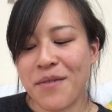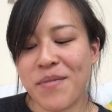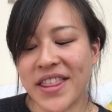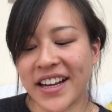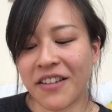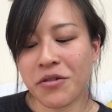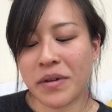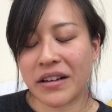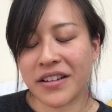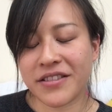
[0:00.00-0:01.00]
But then after a
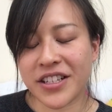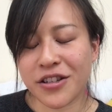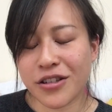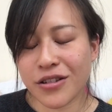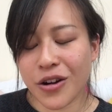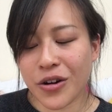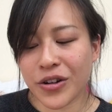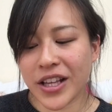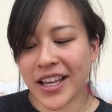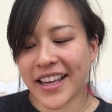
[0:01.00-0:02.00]
while, they'll just
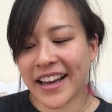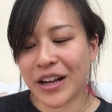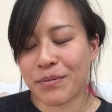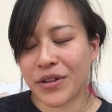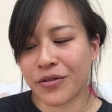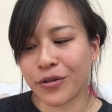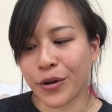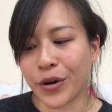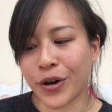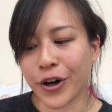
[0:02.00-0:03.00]
slowly get up the
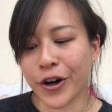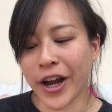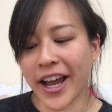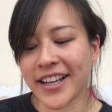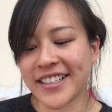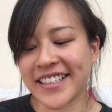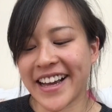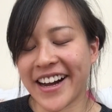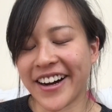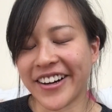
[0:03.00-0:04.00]
floor, head
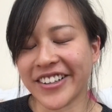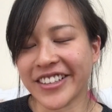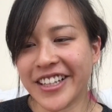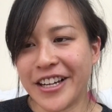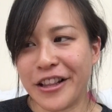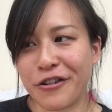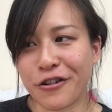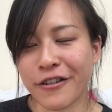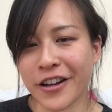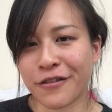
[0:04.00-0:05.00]
down, little
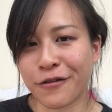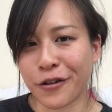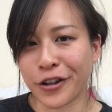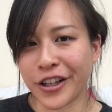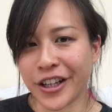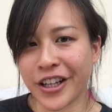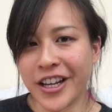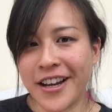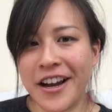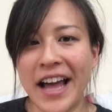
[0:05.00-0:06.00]
crestfallen,
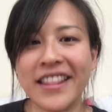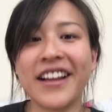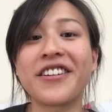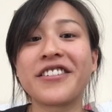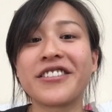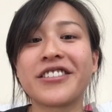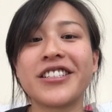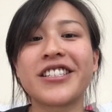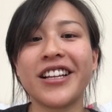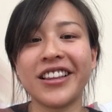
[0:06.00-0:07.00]
and then
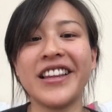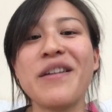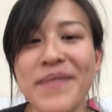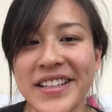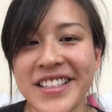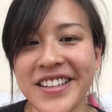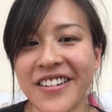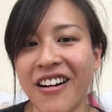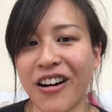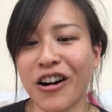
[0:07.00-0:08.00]
just leap into
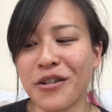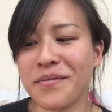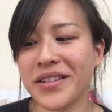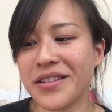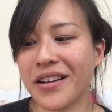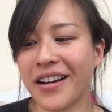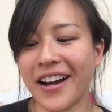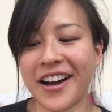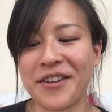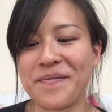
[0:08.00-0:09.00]
your arms
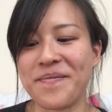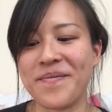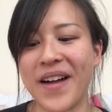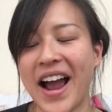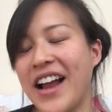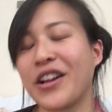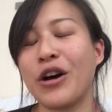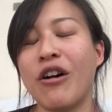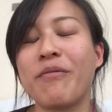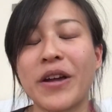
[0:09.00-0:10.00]
and
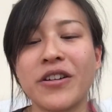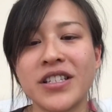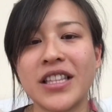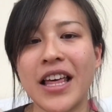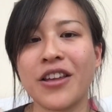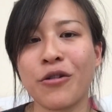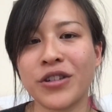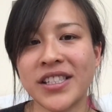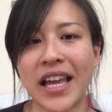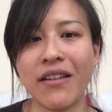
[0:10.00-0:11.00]
go off, because you're
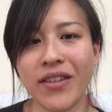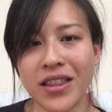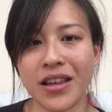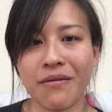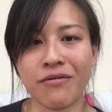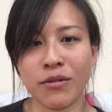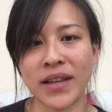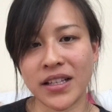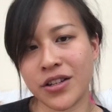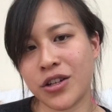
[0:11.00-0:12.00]
saving them from
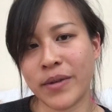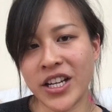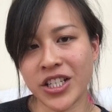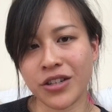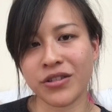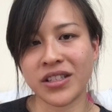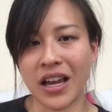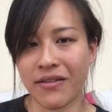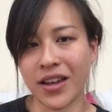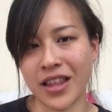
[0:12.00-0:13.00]
that situation. You're
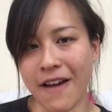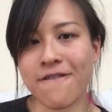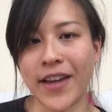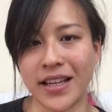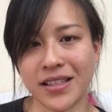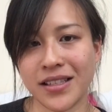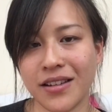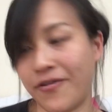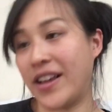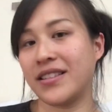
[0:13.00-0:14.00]
saving their
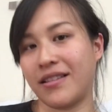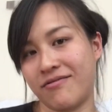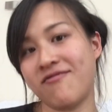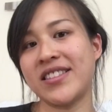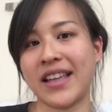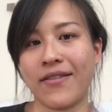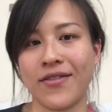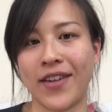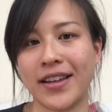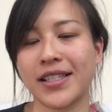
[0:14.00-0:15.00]
saving
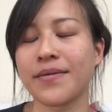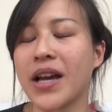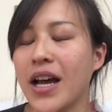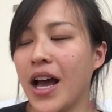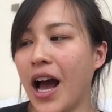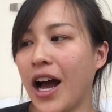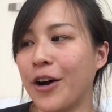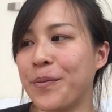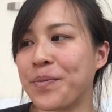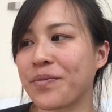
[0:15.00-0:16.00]
face.
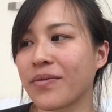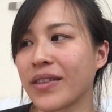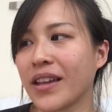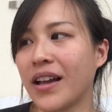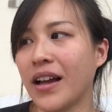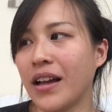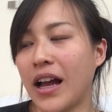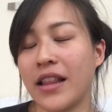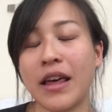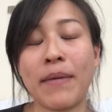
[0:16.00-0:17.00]
And
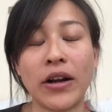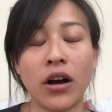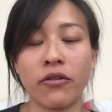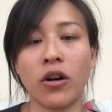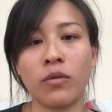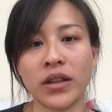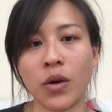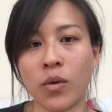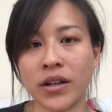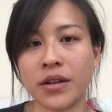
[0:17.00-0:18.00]
they might not have gotten what they
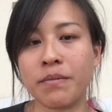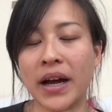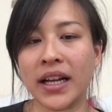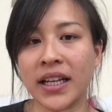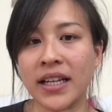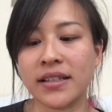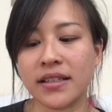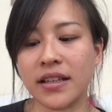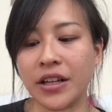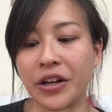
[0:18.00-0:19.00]
wanted, but at least,
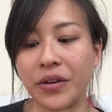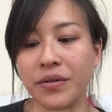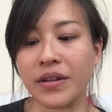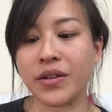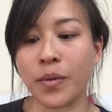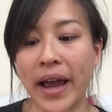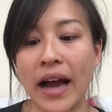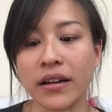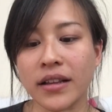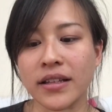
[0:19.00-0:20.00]
you know, there's a way
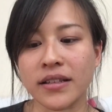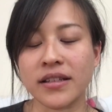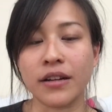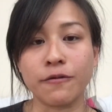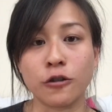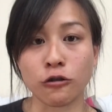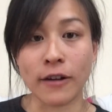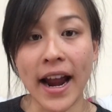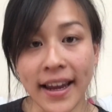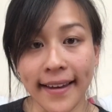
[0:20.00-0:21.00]
out of this instead of
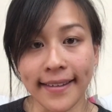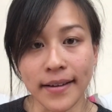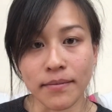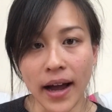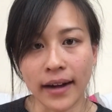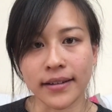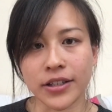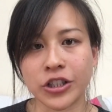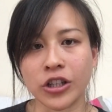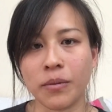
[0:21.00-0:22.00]
dragging them out of the
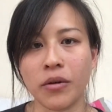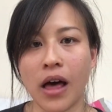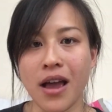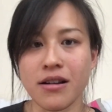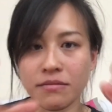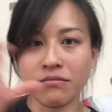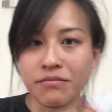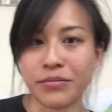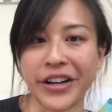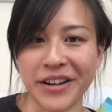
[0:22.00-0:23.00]
shop or like
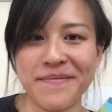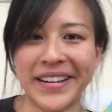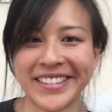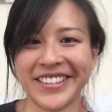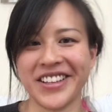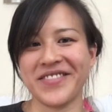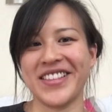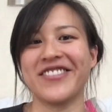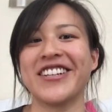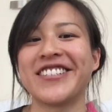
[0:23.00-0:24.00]
putting a muzzle on them
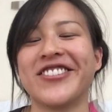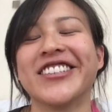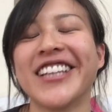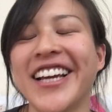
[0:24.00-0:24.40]
in the restaurant.